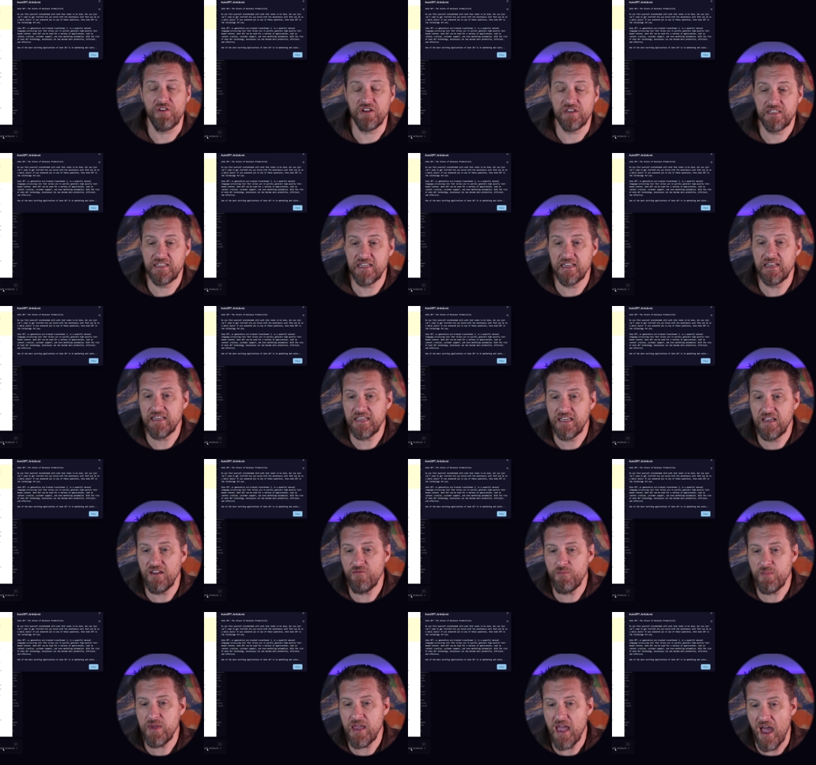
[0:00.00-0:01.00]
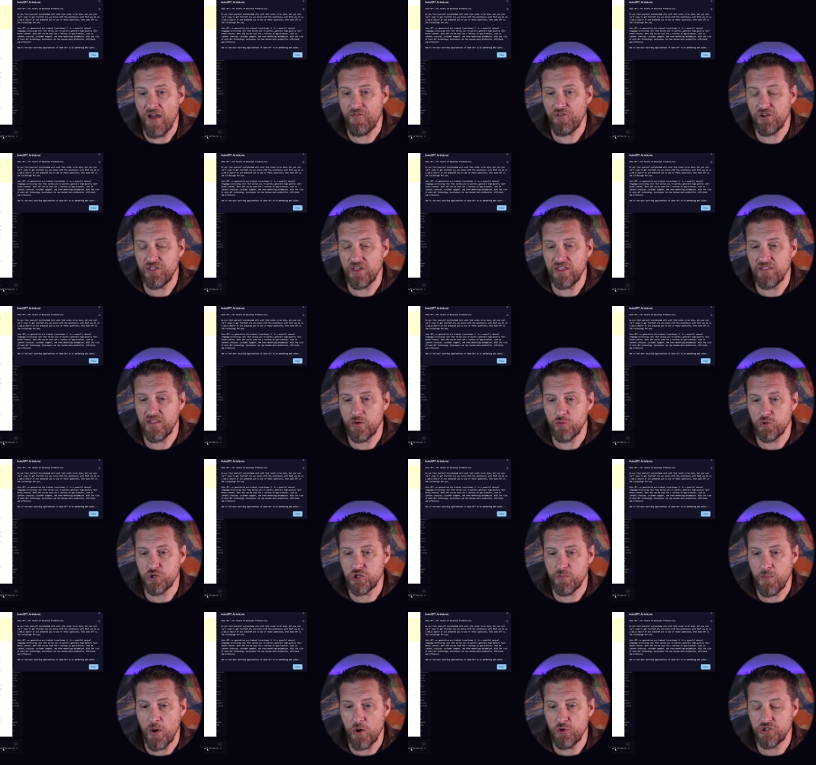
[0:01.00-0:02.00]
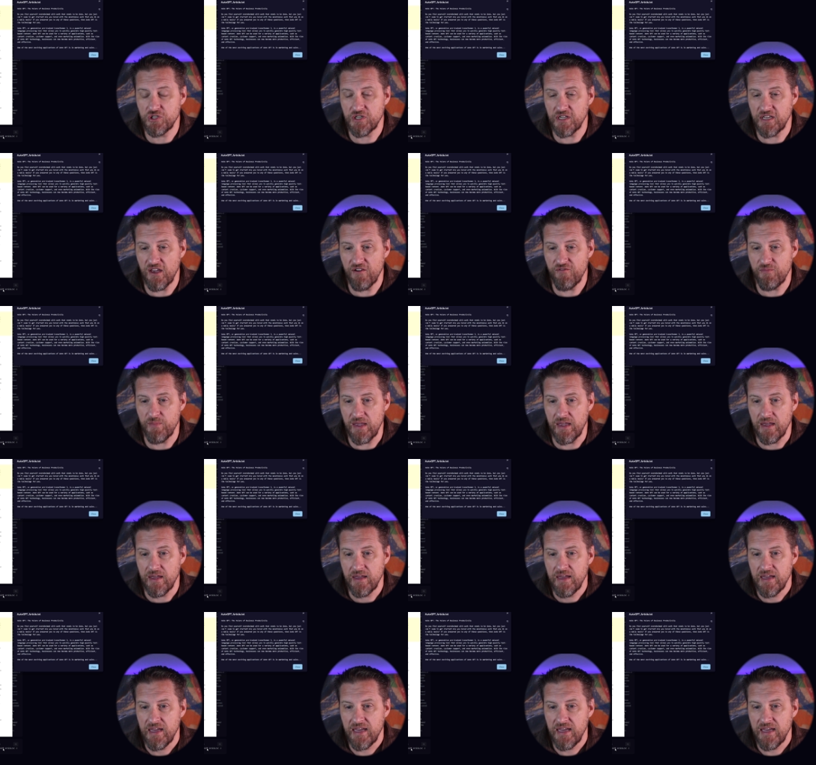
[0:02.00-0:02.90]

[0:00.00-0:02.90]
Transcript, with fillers: It didn't give me everything that it was supposed to give me.